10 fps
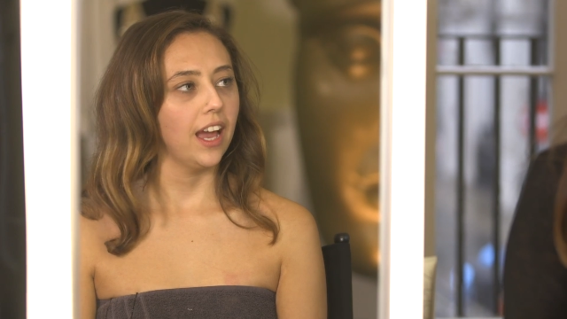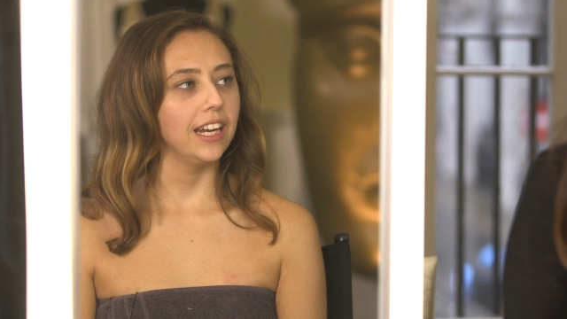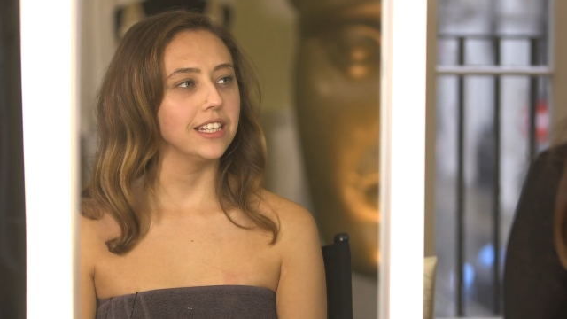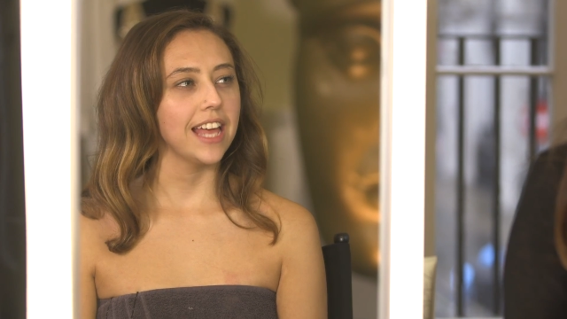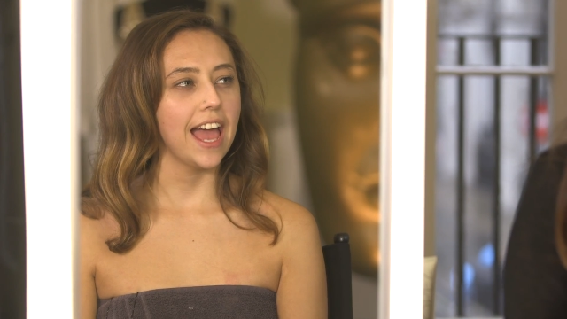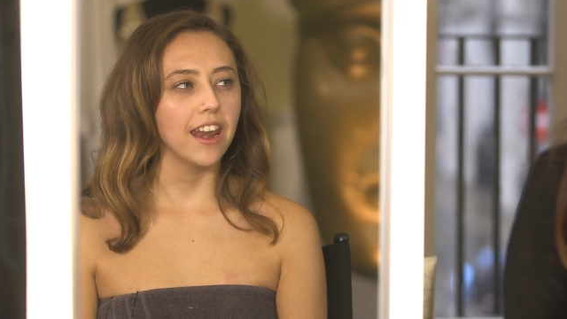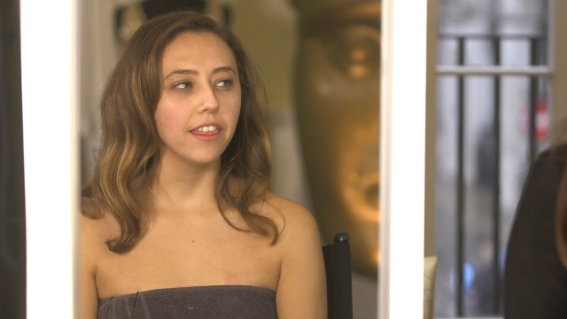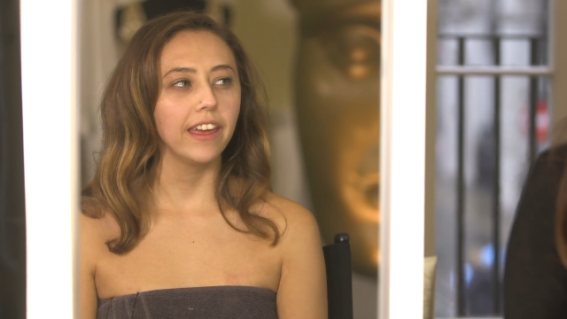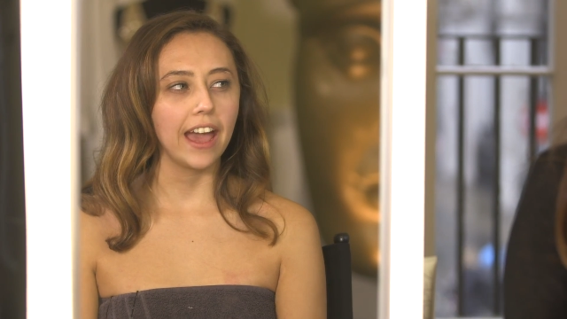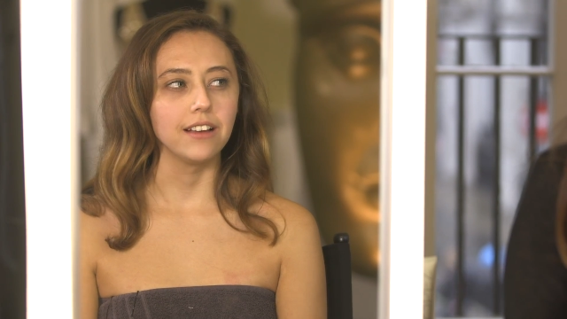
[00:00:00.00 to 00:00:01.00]
And is there
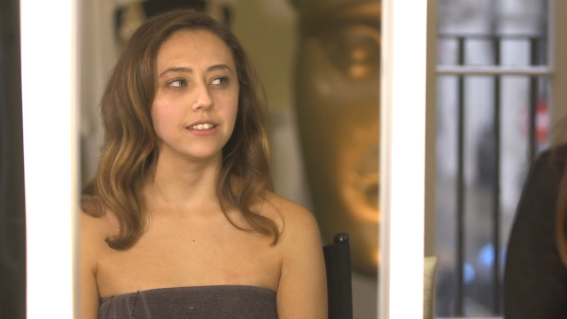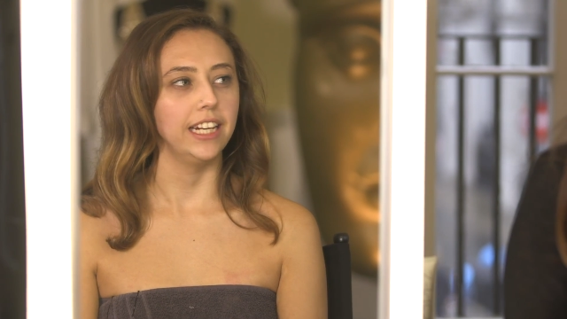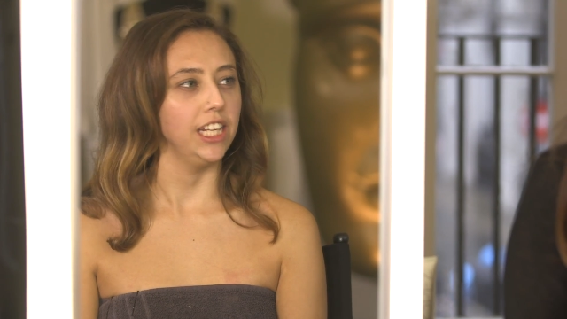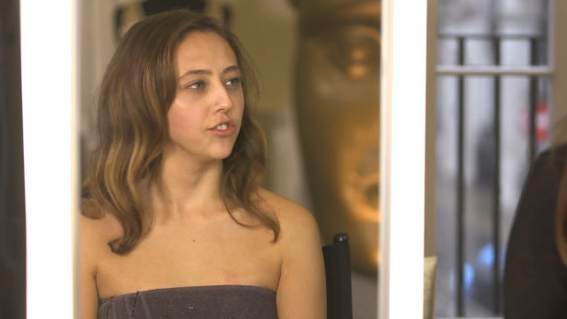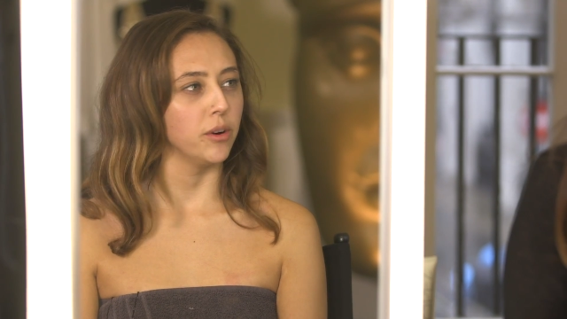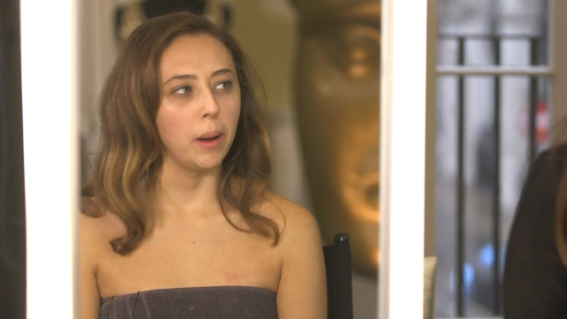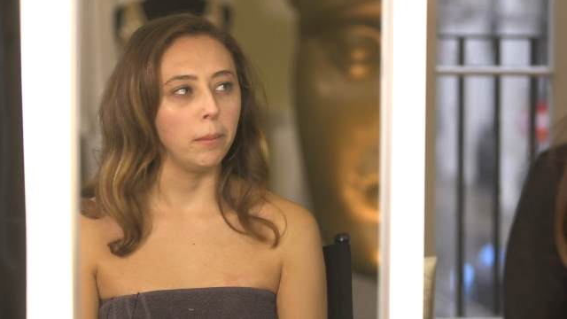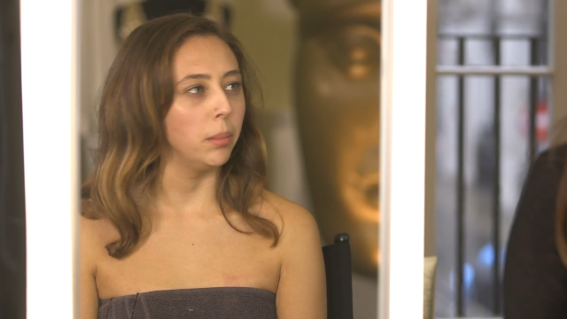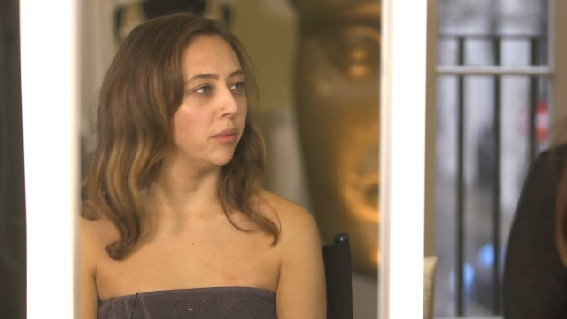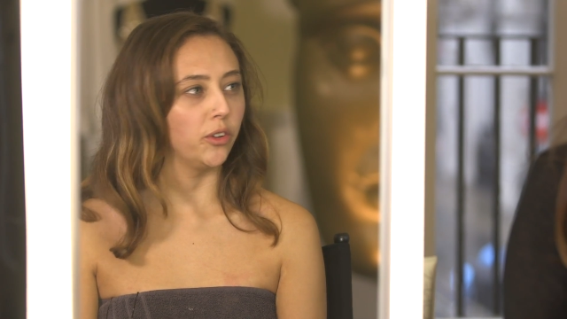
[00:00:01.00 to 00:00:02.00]
anything else I need to remember
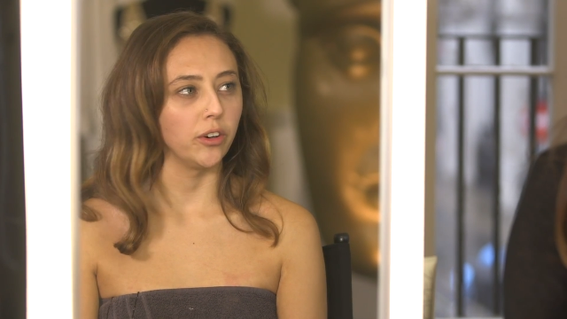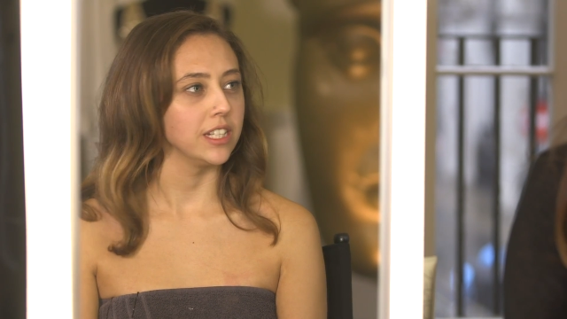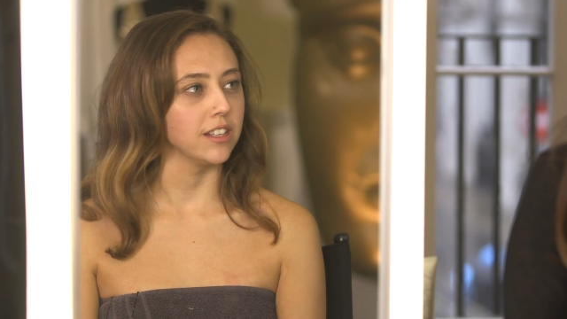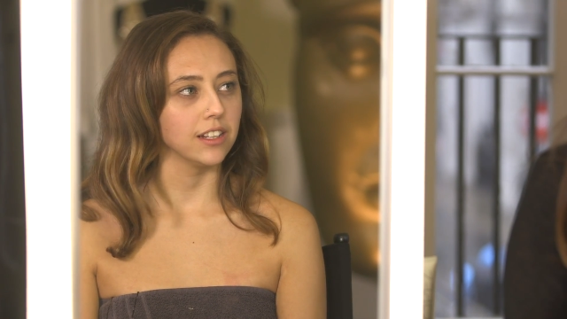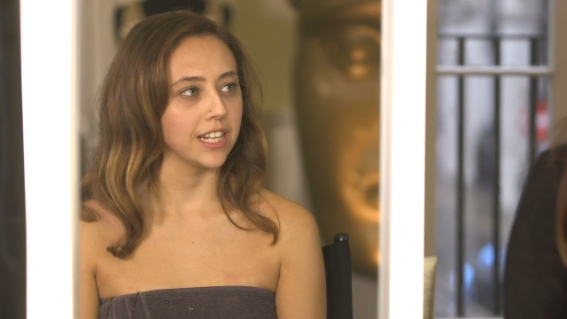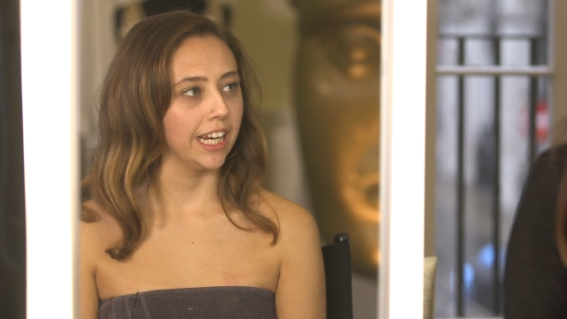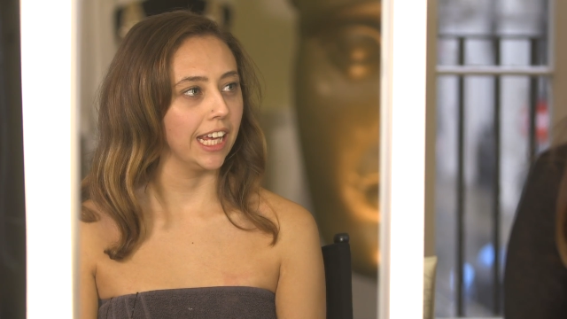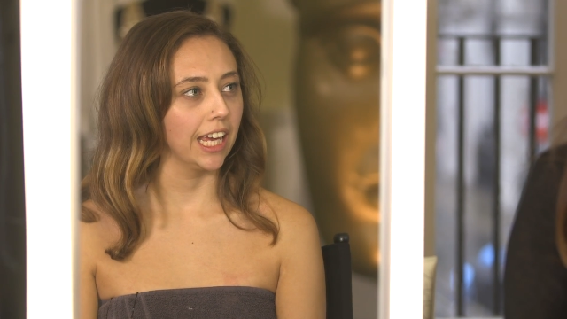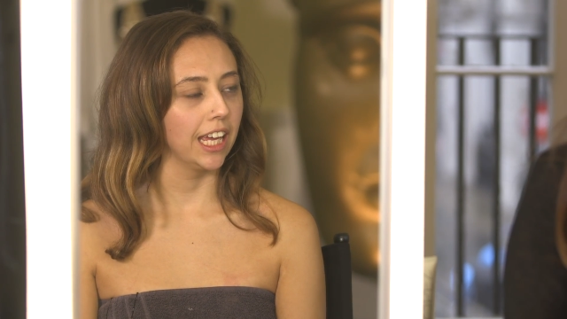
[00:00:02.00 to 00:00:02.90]
before I start tanning?